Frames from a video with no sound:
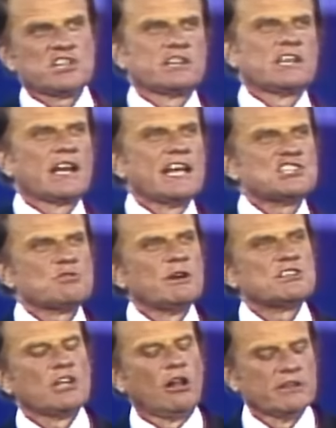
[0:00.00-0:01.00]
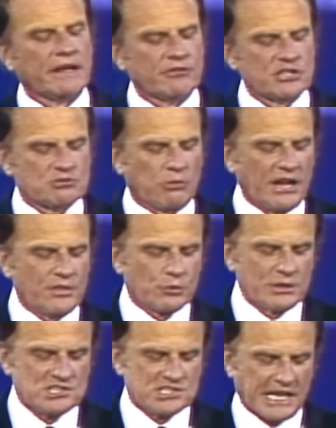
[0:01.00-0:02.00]
circulates, we're told, every
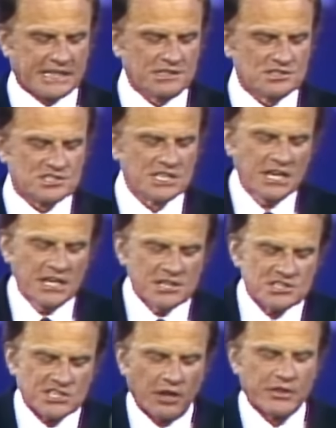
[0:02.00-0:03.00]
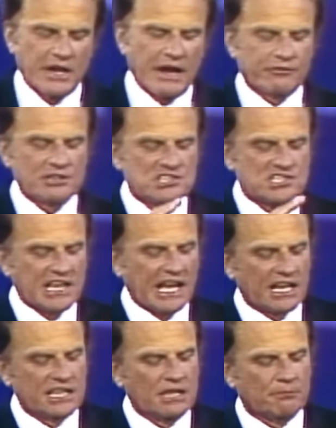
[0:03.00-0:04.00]
23 seconds, so that every
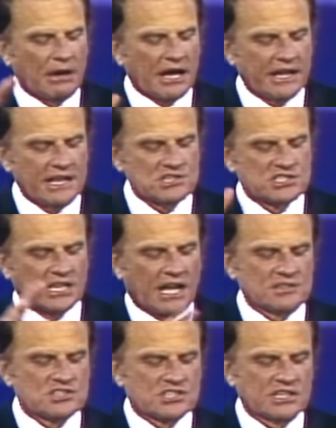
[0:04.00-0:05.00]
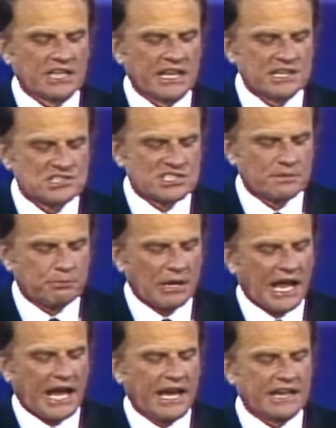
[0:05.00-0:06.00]
cell in the body is constantly
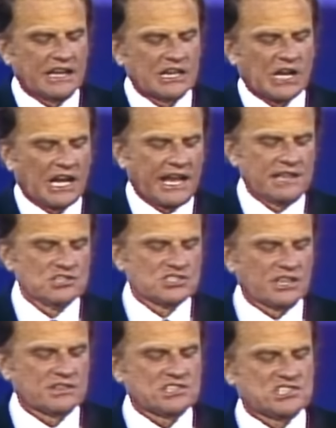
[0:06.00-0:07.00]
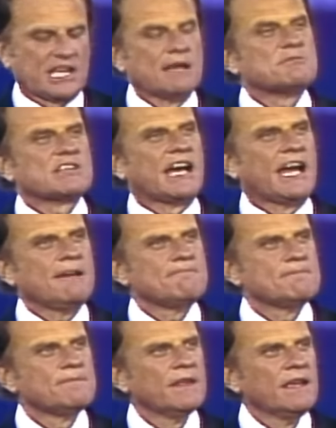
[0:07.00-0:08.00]
supplied and cleansed at the same
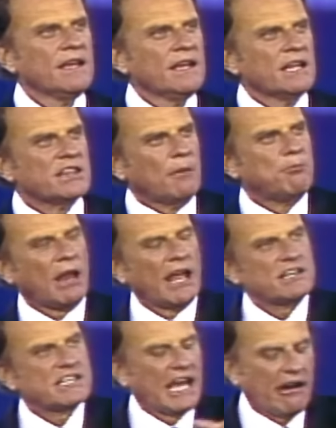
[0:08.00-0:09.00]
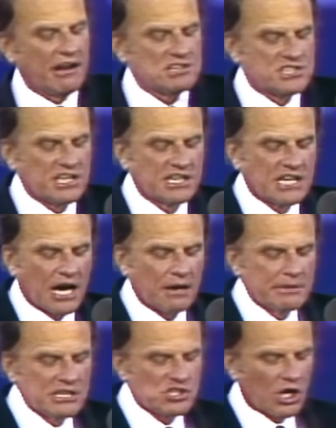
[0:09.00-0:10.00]
time. The blood carries the
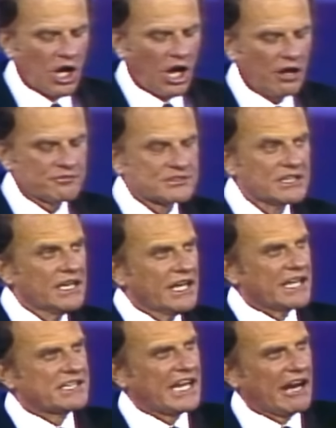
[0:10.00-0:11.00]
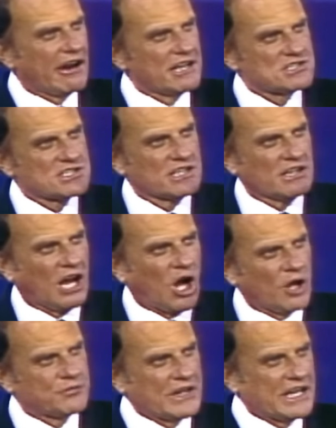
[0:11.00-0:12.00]
garbage off. It carries
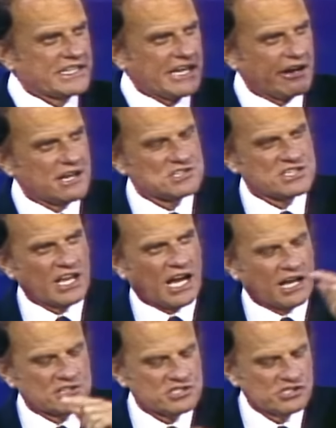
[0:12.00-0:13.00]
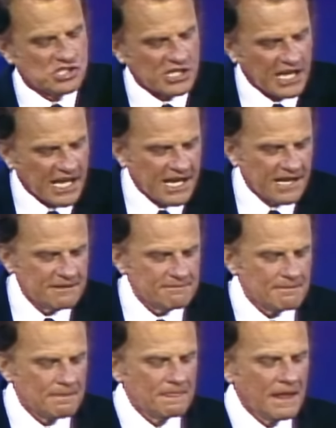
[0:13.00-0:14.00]
off and it carries the oxygen in.